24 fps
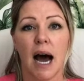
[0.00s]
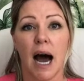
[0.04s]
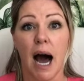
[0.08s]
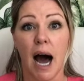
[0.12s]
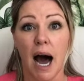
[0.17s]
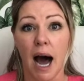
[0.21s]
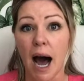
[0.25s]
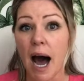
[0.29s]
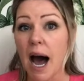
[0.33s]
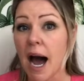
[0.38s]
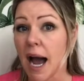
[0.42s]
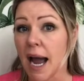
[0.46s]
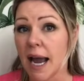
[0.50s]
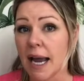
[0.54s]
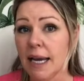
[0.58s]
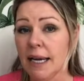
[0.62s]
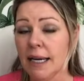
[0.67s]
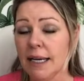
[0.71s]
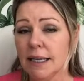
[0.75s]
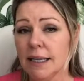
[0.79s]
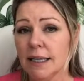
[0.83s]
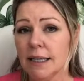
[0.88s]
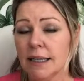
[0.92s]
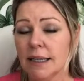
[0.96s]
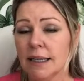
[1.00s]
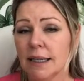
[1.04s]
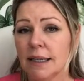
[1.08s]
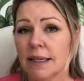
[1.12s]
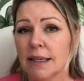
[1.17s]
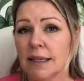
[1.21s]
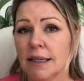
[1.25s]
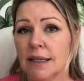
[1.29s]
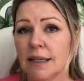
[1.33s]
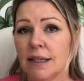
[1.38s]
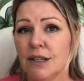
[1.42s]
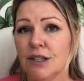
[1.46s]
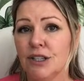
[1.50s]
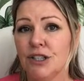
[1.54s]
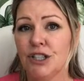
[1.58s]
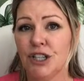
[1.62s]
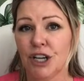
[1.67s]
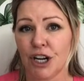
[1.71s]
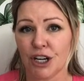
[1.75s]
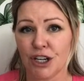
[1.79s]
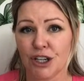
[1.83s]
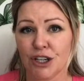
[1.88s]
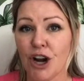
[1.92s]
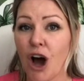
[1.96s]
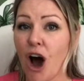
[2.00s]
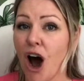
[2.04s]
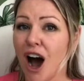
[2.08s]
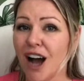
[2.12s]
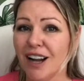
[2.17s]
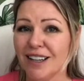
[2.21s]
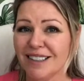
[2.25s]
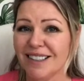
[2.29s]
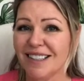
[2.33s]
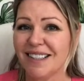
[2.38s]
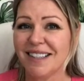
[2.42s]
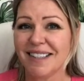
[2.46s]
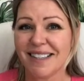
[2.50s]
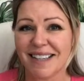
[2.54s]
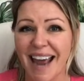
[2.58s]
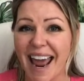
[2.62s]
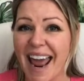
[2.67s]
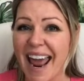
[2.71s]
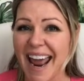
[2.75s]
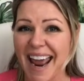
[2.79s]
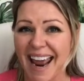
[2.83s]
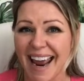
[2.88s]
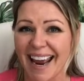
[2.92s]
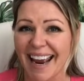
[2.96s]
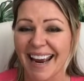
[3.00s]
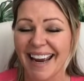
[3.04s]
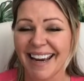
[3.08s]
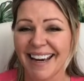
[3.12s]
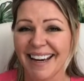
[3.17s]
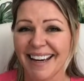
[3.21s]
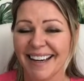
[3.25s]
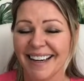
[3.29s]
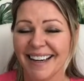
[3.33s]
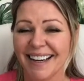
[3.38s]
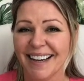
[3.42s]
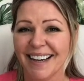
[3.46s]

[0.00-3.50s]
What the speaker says: I did not stay